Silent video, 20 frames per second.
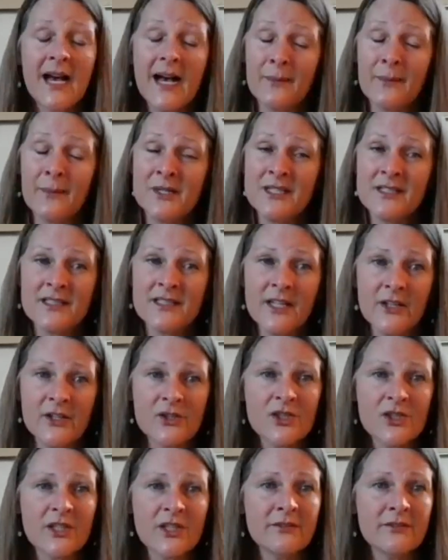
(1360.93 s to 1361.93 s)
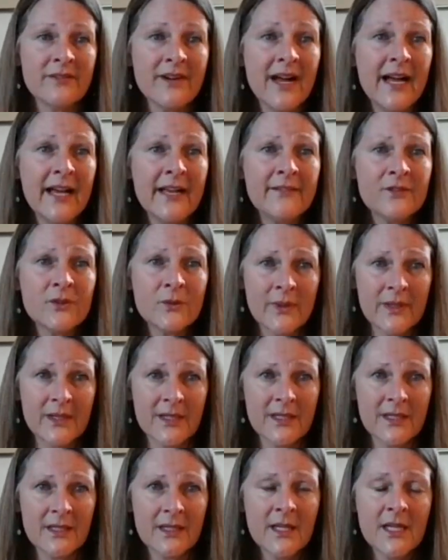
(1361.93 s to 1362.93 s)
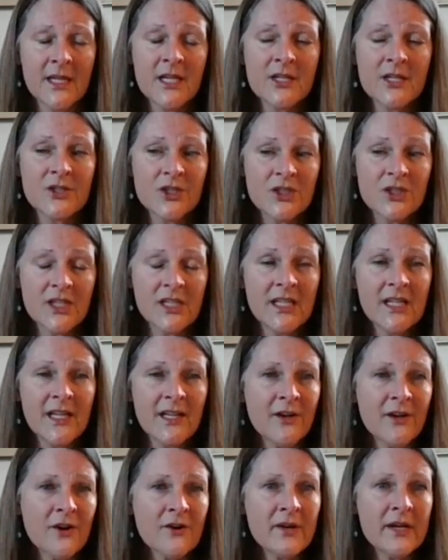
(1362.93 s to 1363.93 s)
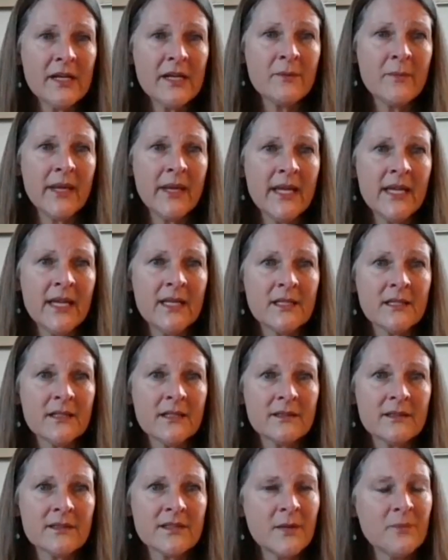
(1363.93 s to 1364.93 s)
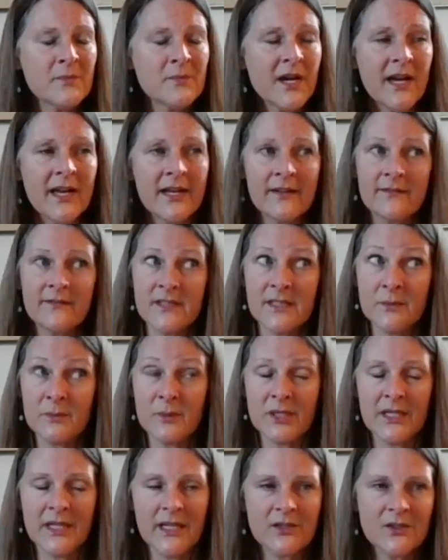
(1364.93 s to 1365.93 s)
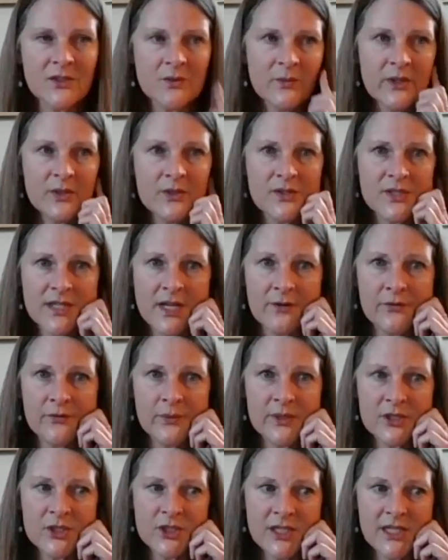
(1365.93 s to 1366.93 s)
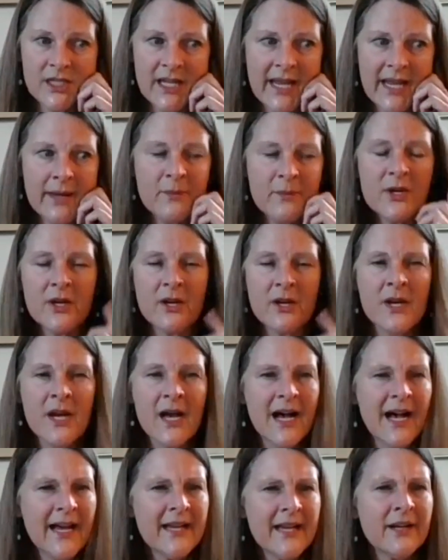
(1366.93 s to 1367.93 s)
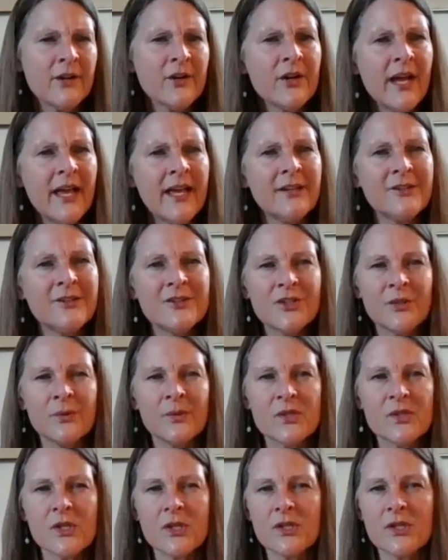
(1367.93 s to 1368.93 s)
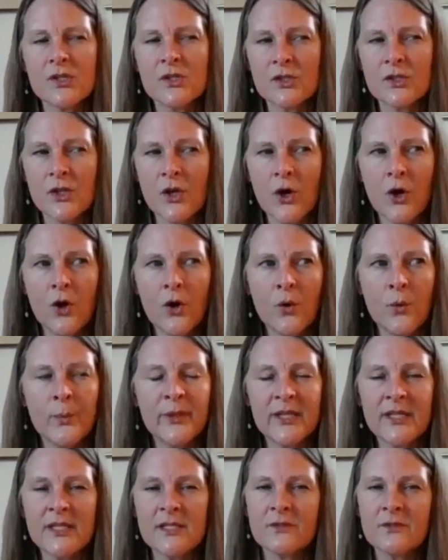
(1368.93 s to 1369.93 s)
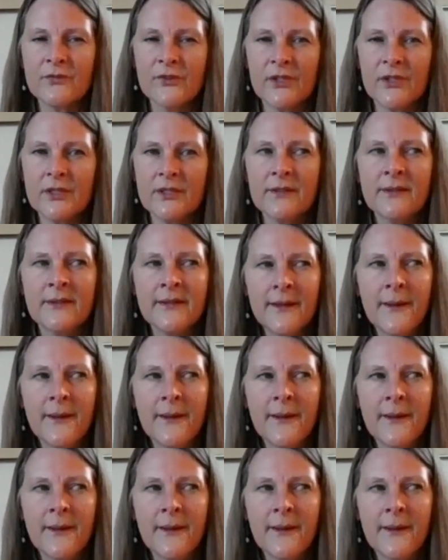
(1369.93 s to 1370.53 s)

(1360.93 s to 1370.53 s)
I'm going to tell you, she arrived with it. She had already made some kind of deep connection with herself. When she came here, her energy was just so peaceful.